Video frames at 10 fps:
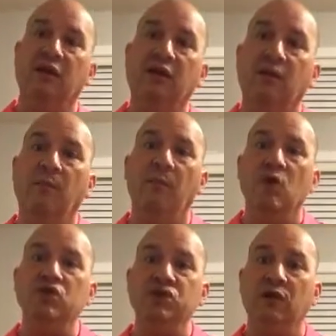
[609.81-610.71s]
on an
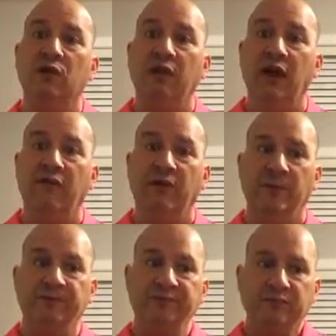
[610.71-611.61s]
emotional
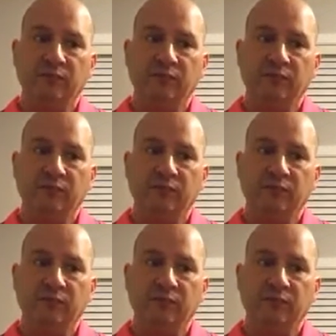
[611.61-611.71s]
level